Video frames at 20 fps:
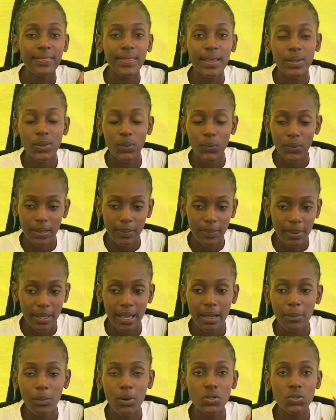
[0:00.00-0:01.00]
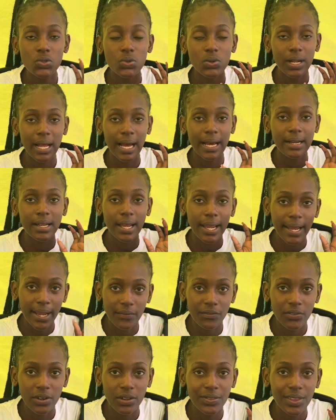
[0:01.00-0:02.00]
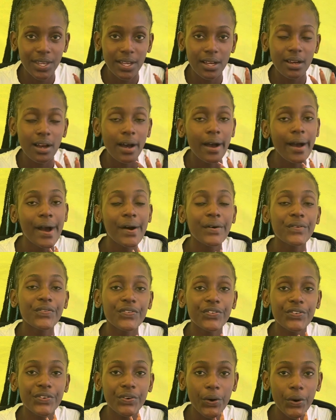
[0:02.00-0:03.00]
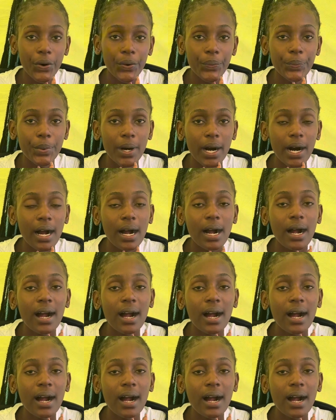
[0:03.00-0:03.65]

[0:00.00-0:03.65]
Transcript: then you will be able to learn everything from